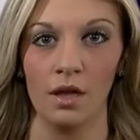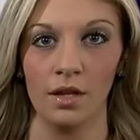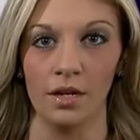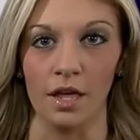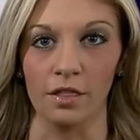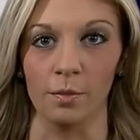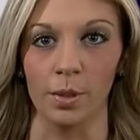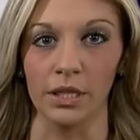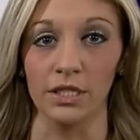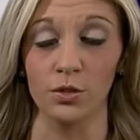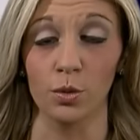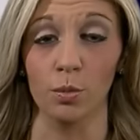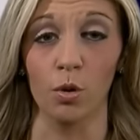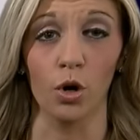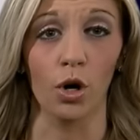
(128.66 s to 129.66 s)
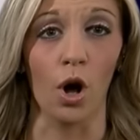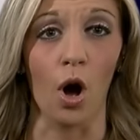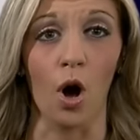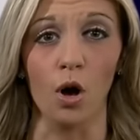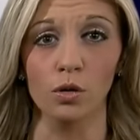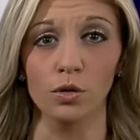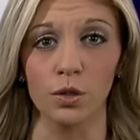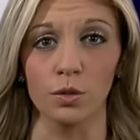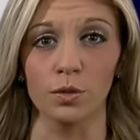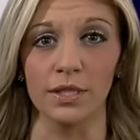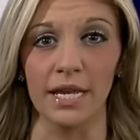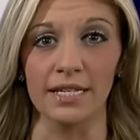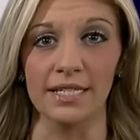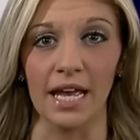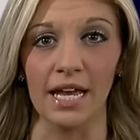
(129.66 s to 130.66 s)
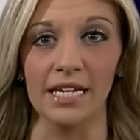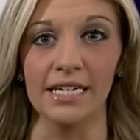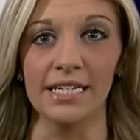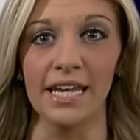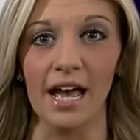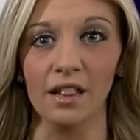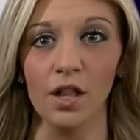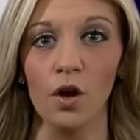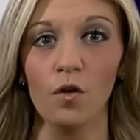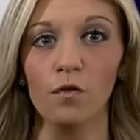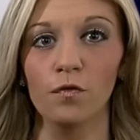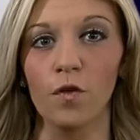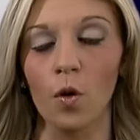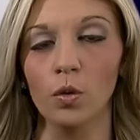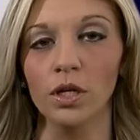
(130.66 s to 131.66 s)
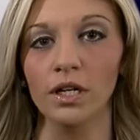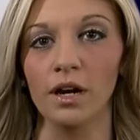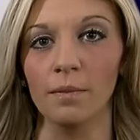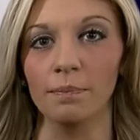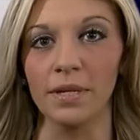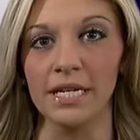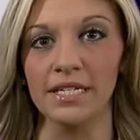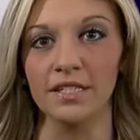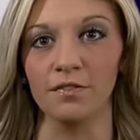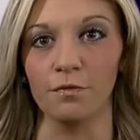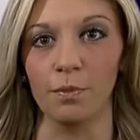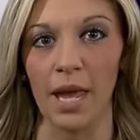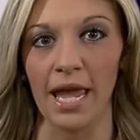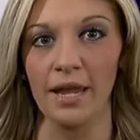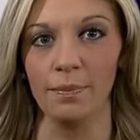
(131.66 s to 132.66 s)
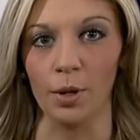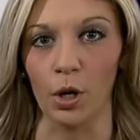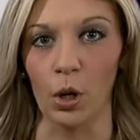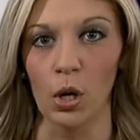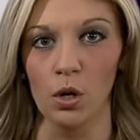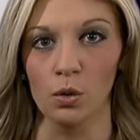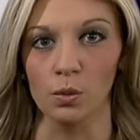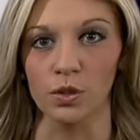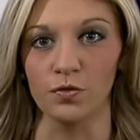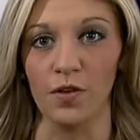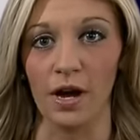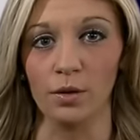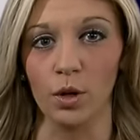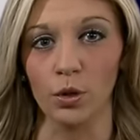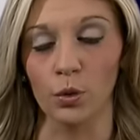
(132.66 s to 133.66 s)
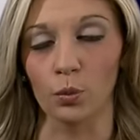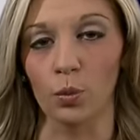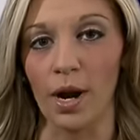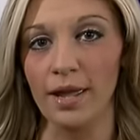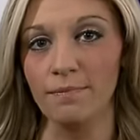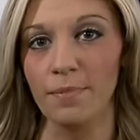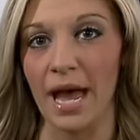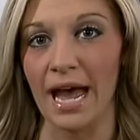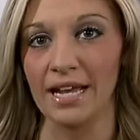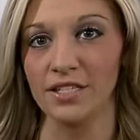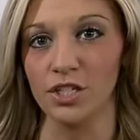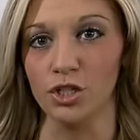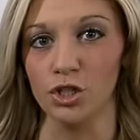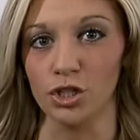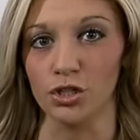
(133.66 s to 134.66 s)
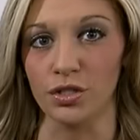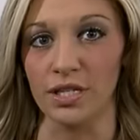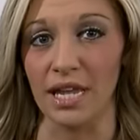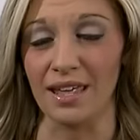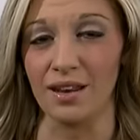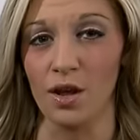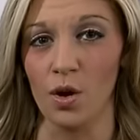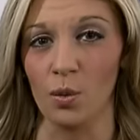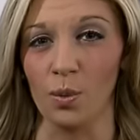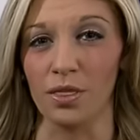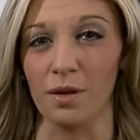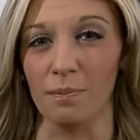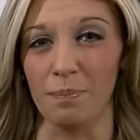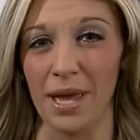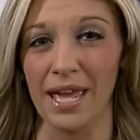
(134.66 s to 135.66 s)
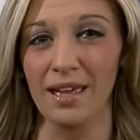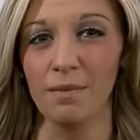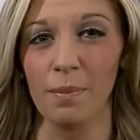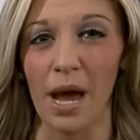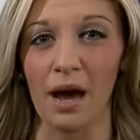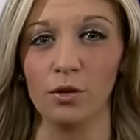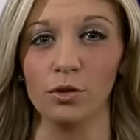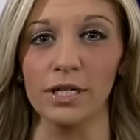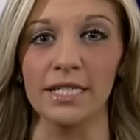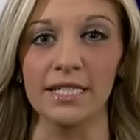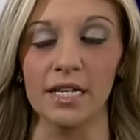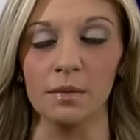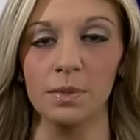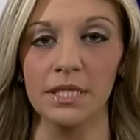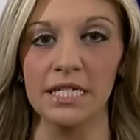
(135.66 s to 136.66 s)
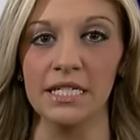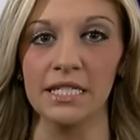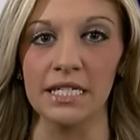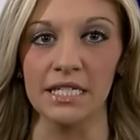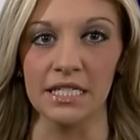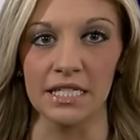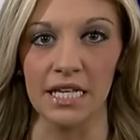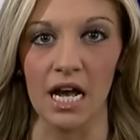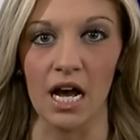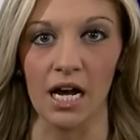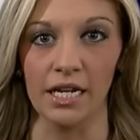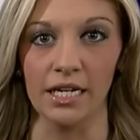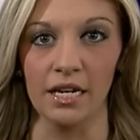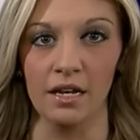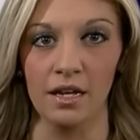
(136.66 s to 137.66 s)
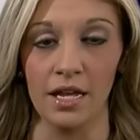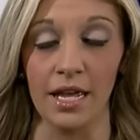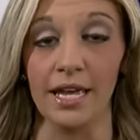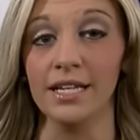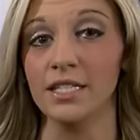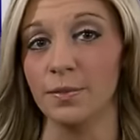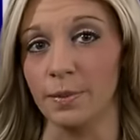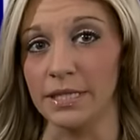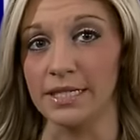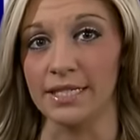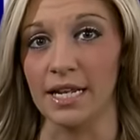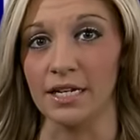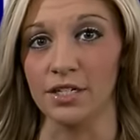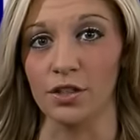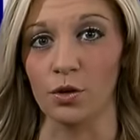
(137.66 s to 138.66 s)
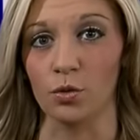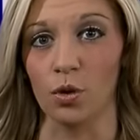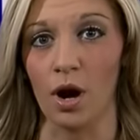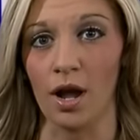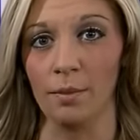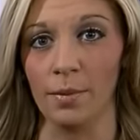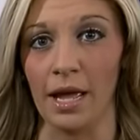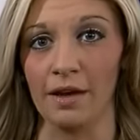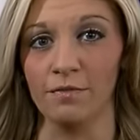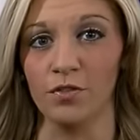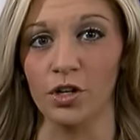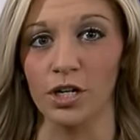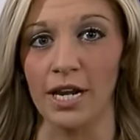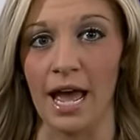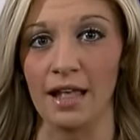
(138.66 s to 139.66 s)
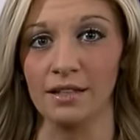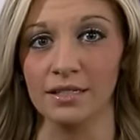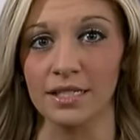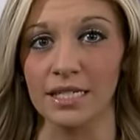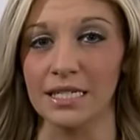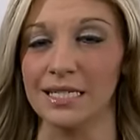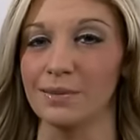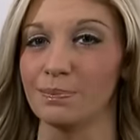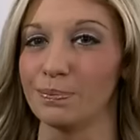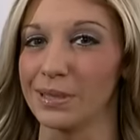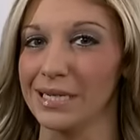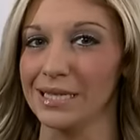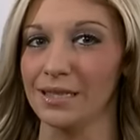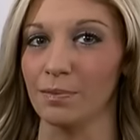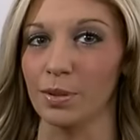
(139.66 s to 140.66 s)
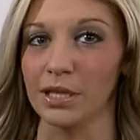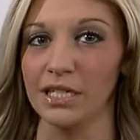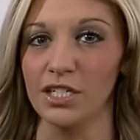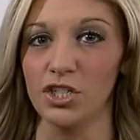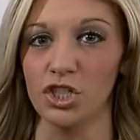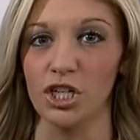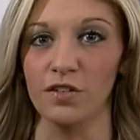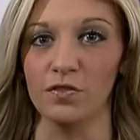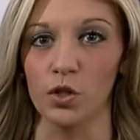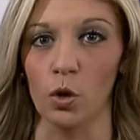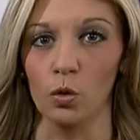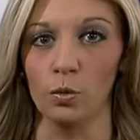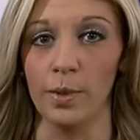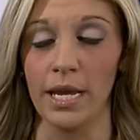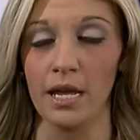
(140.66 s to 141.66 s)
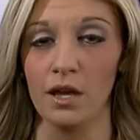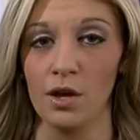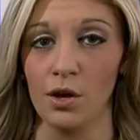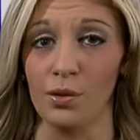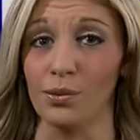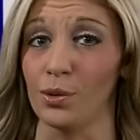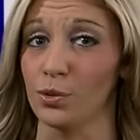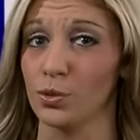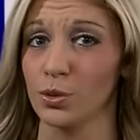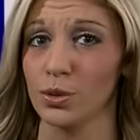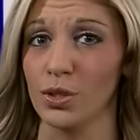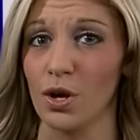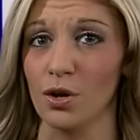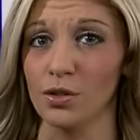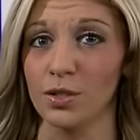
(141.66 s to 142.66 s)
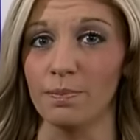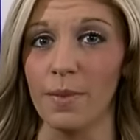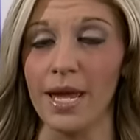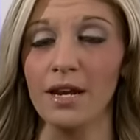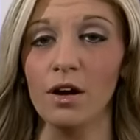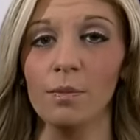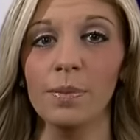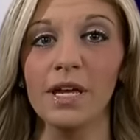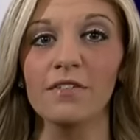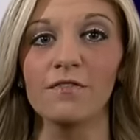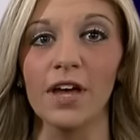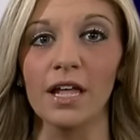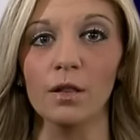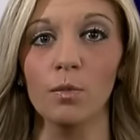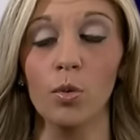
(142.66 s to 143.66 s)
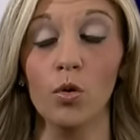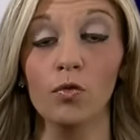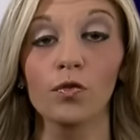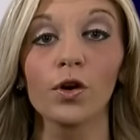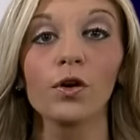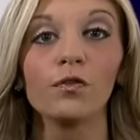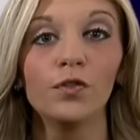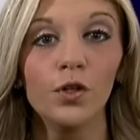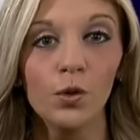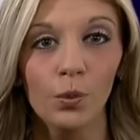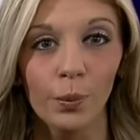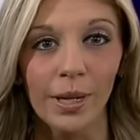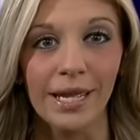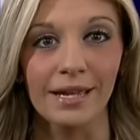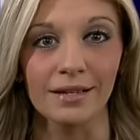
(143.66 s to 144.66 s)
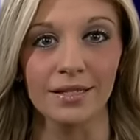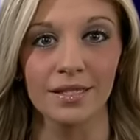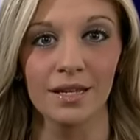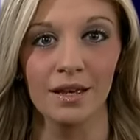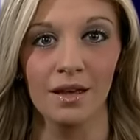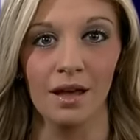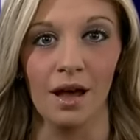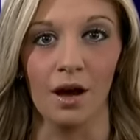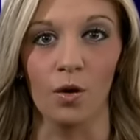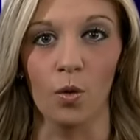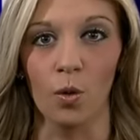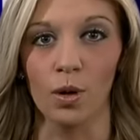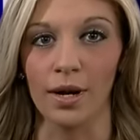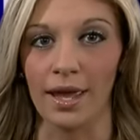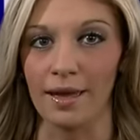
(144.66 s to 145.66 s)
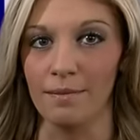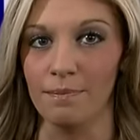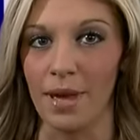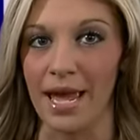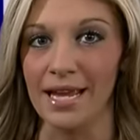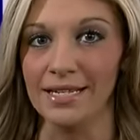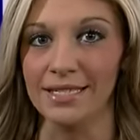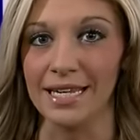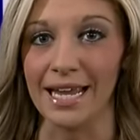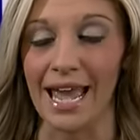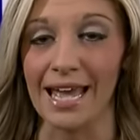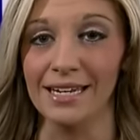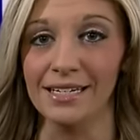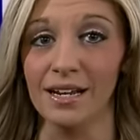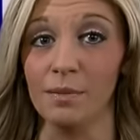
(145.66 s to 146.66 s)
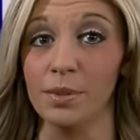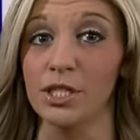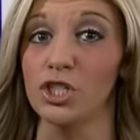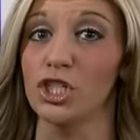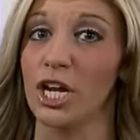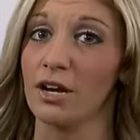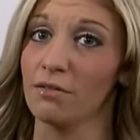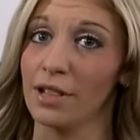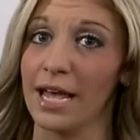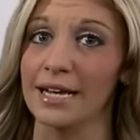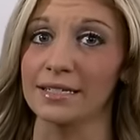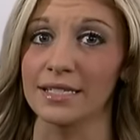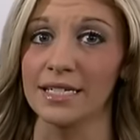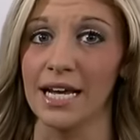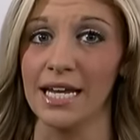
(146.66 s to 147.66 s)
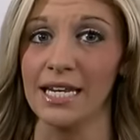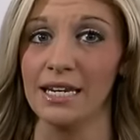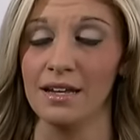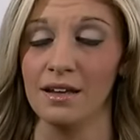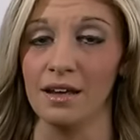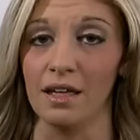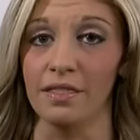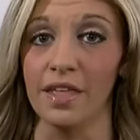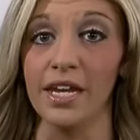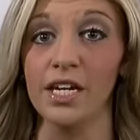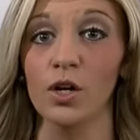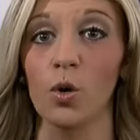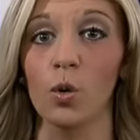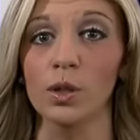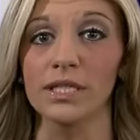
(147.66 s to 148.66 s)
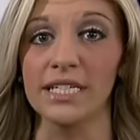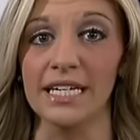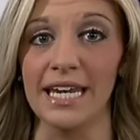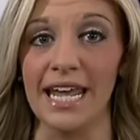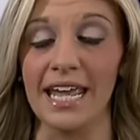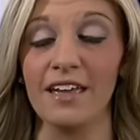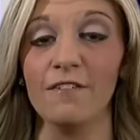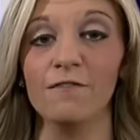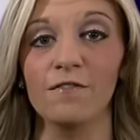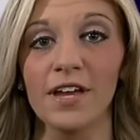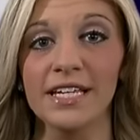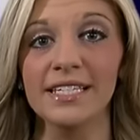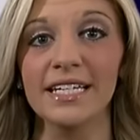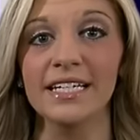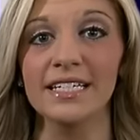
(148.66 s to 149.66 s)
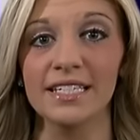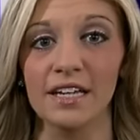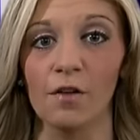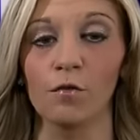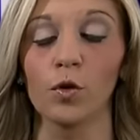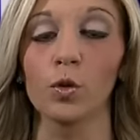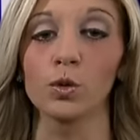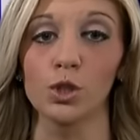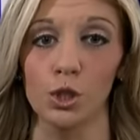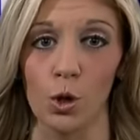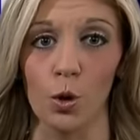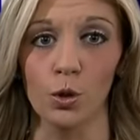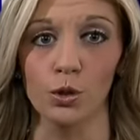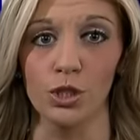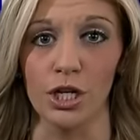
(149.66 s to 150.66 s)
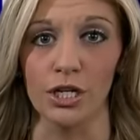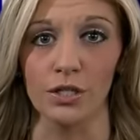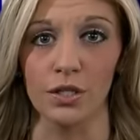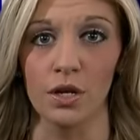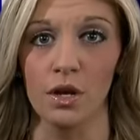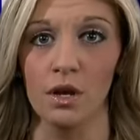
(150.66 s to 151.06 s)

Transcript: Now, the police report also says a yellow folded up piece of paper was found on the right passenger seat with a pink powdery substance inside. It's been sent to the crime lab for analysis, but the police chief told me those results may not be available for a few weeks. Acord and Pasek ended up in jail last night and then in court today facing several charges.